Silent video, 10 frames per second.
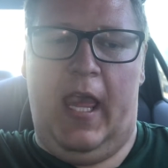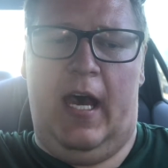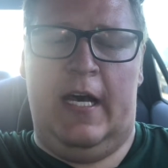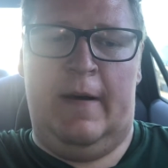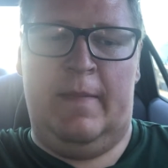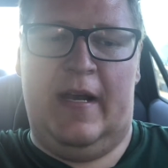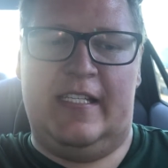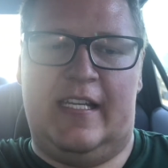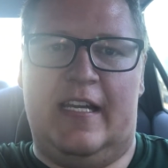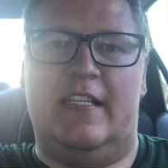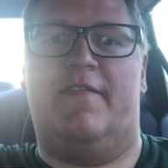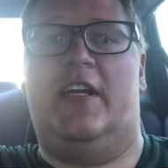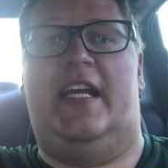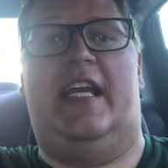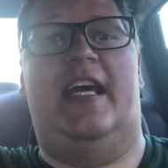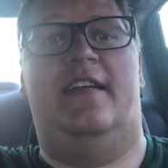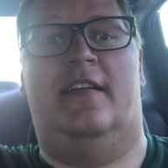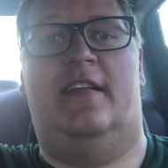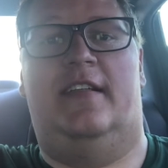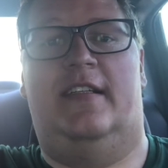I said I'd never get a kitten
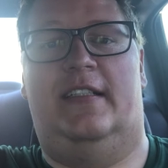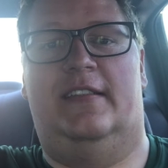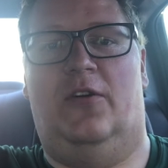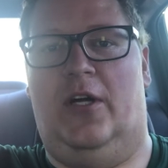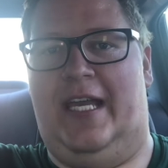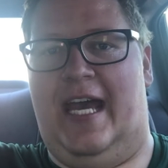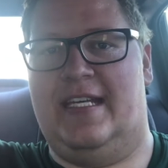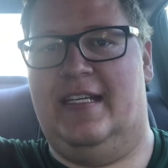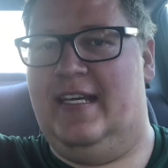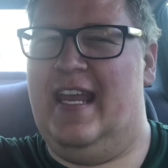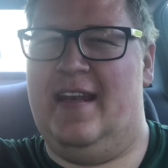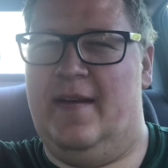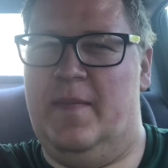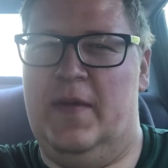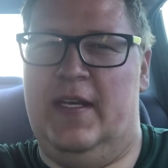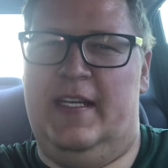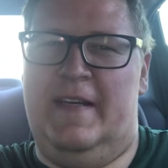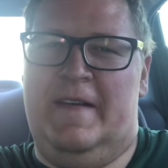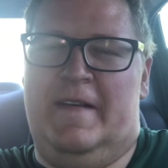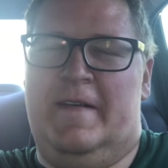or a cat. I hated him.
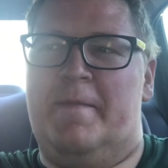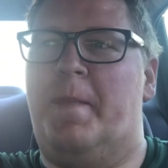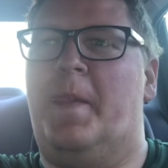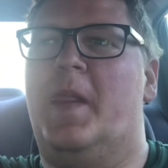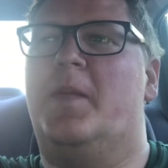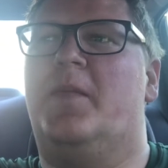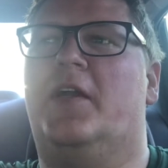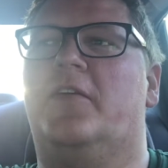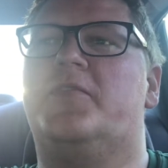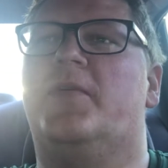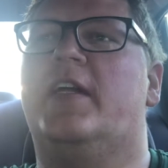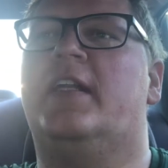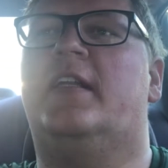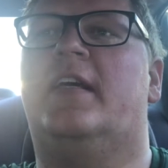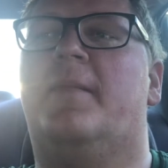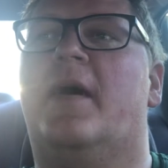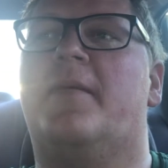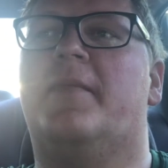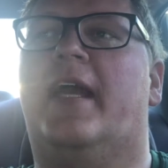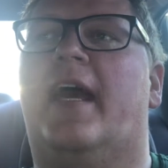My girl's won. I bought
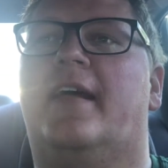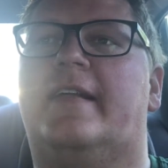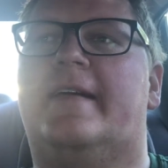him a cat.